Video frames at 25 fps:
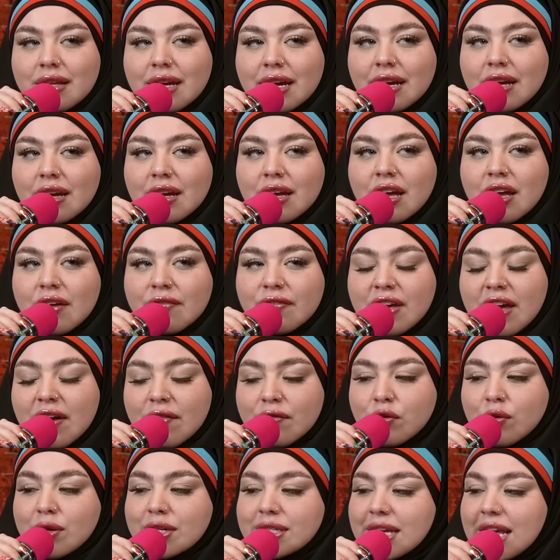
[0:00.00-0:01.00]
think if you
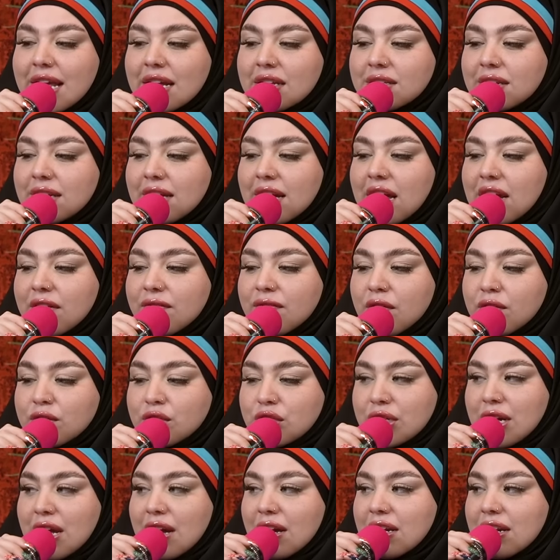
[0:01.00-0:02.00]
have noise canceling
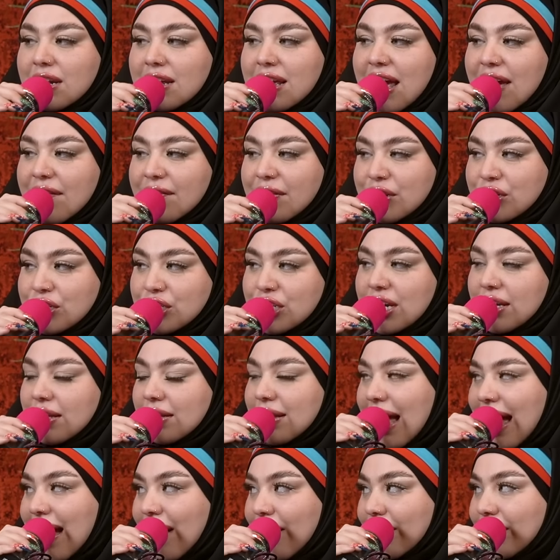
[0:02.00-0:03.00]
headphones, you're not gonna have your shit
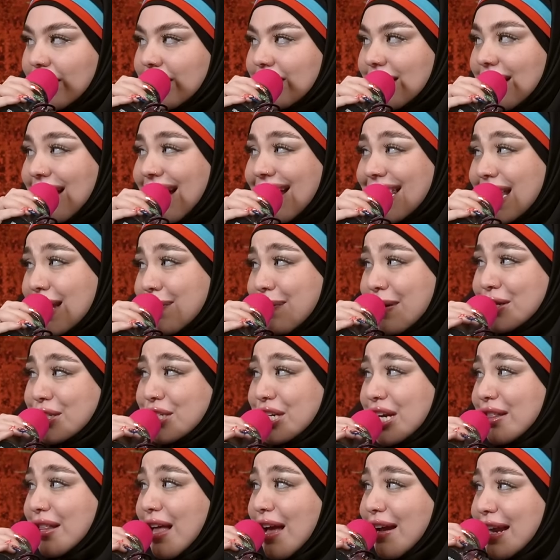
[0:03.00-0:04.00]
loud. I like my
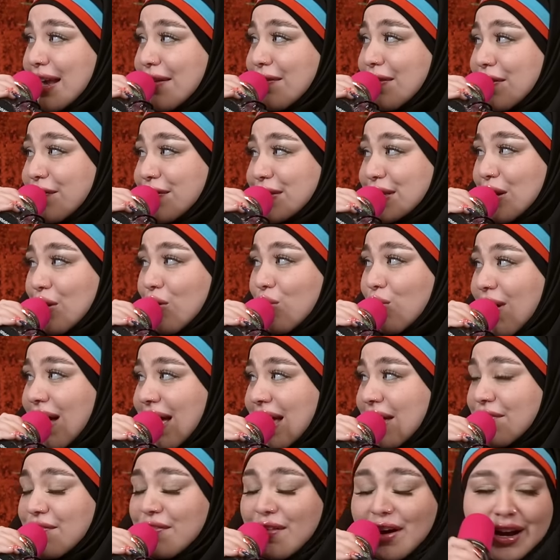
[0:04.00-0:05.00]
shit loud even if it's a
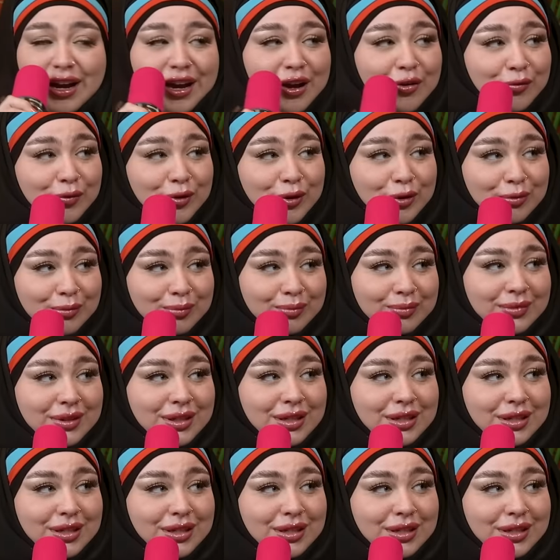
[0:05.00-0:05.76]
quiet fucking wait, room.